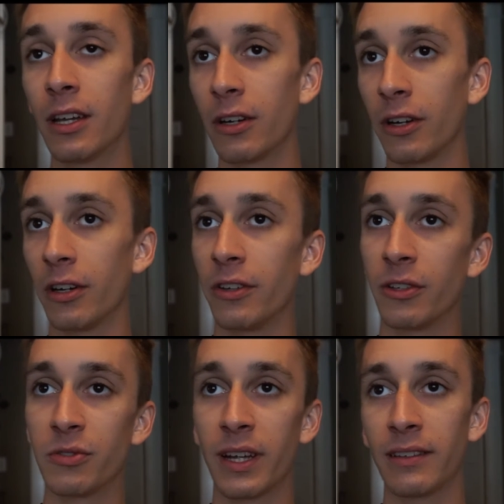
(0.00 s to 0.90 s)
or
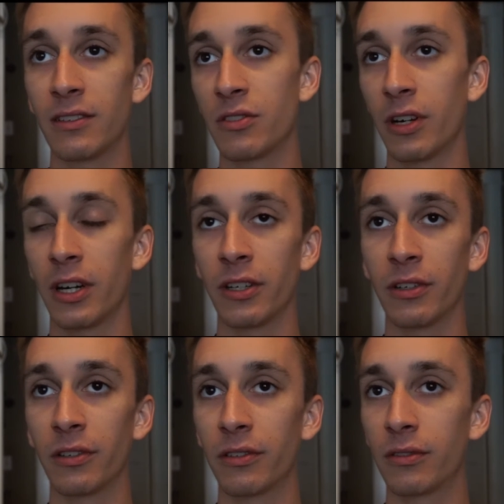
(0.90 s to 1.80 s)
their transit chart,
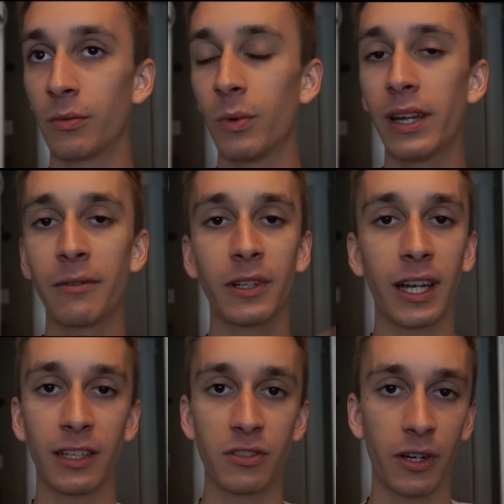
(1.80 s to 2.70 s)
or whatever
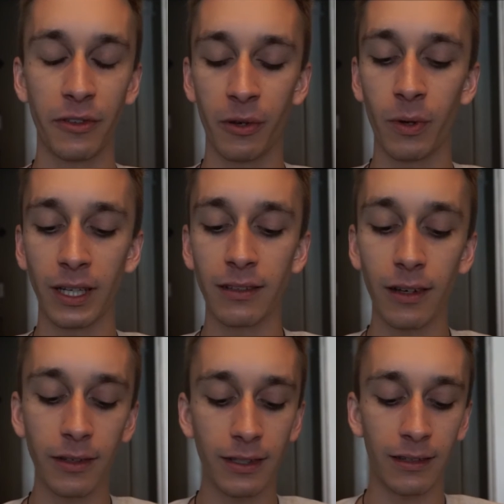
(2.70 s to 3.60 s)
kind of chart they're wanting
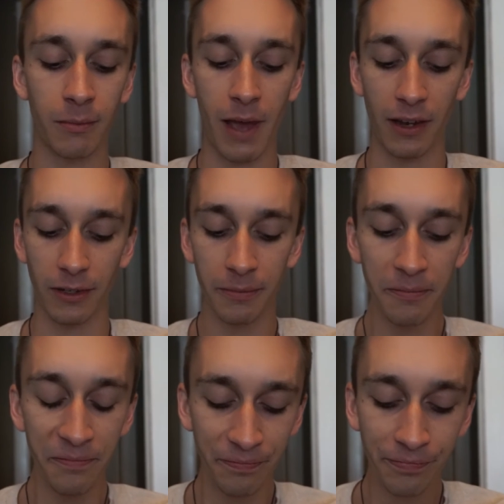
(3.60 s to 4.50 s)
done. It doesn't matter.
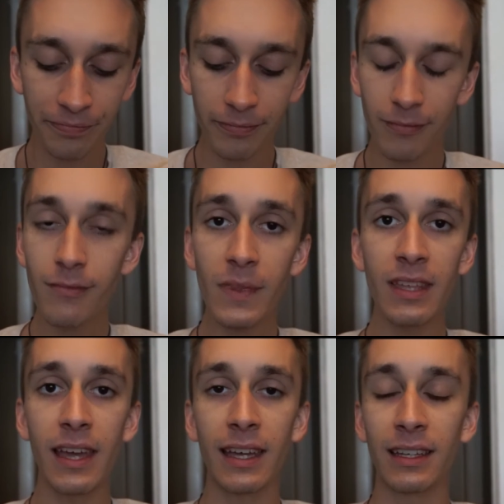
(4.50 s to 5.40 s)

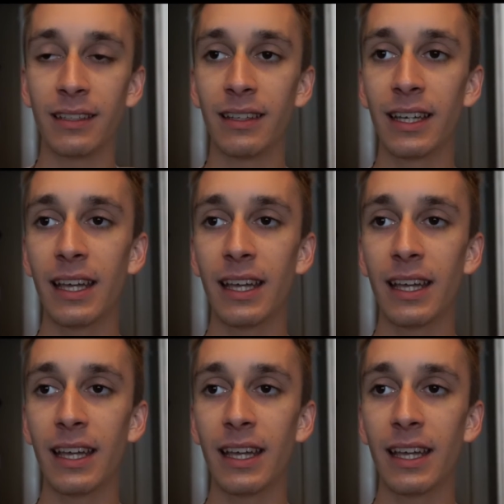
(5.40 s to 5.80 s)
And